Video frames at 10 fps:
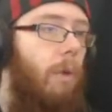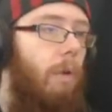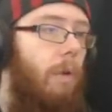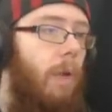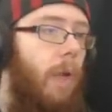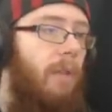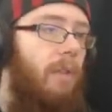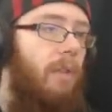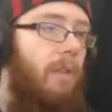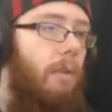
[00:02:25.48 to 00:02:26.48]

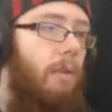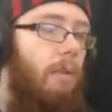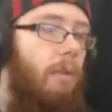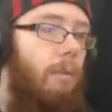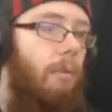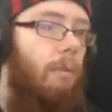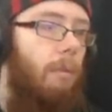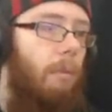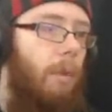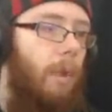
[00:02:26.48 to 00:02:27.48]
Nice.
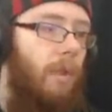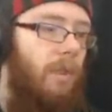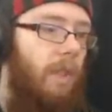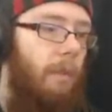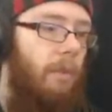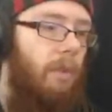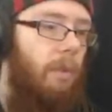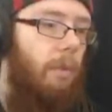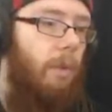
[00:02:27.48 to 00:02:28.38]
It seems to